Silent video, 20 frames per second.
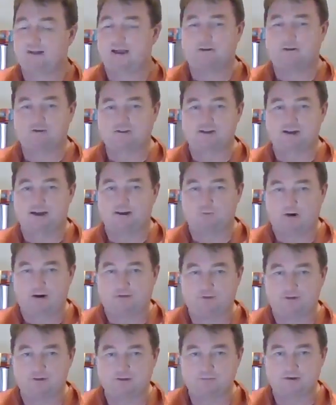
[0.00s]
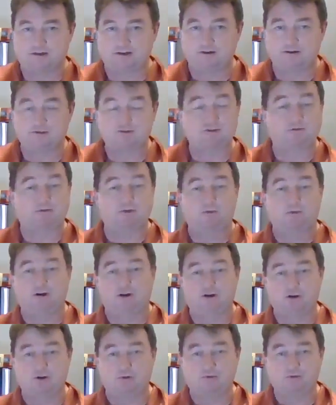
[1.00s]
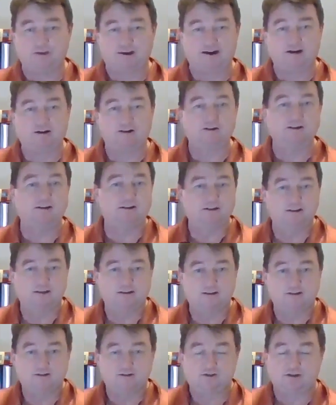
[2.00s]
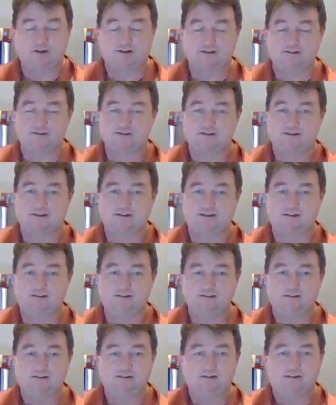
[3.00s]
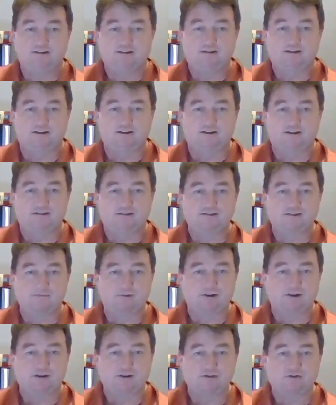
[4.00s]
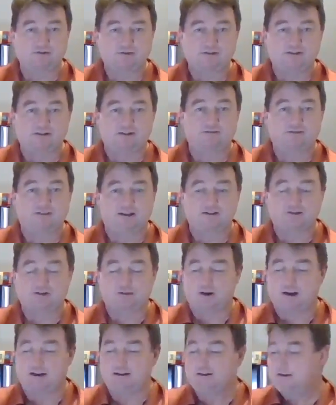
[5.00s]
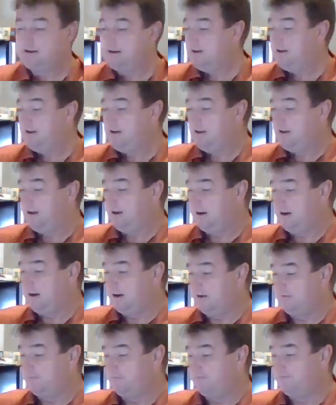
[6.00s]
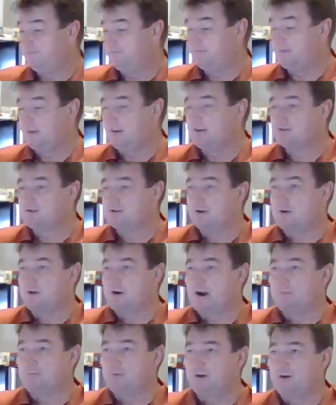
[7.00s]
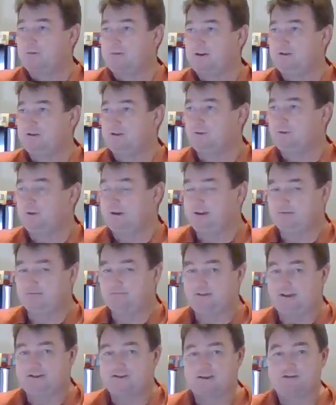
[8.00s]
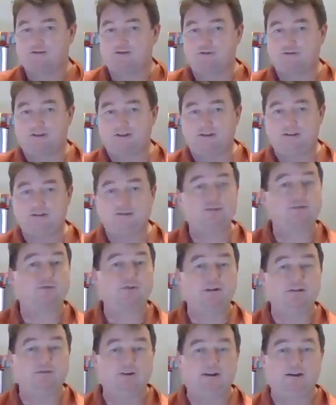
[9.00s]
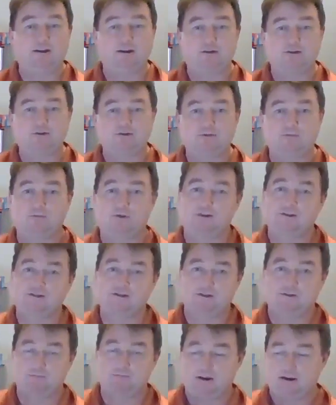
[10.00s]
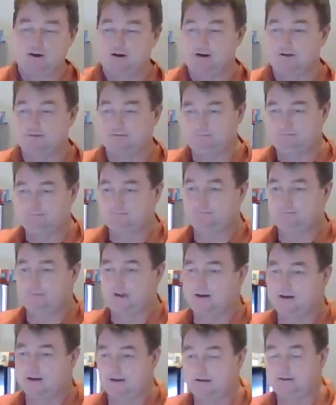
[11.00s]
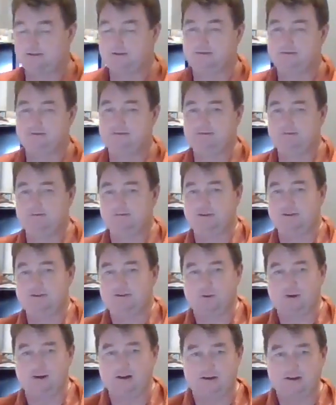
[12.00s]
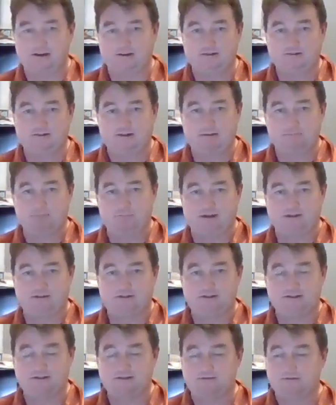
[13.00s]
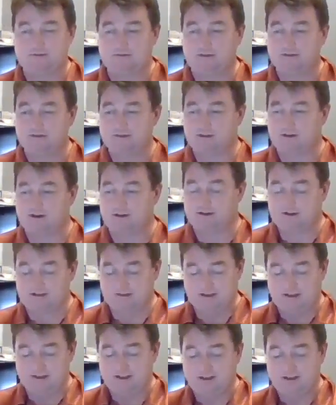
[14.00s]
outside reference material. So if you want to go there, check and see some additional stuff, that's great. So I'm going to be doing essentially 3 videos. One's going to be on the sweet onion and mint sauce,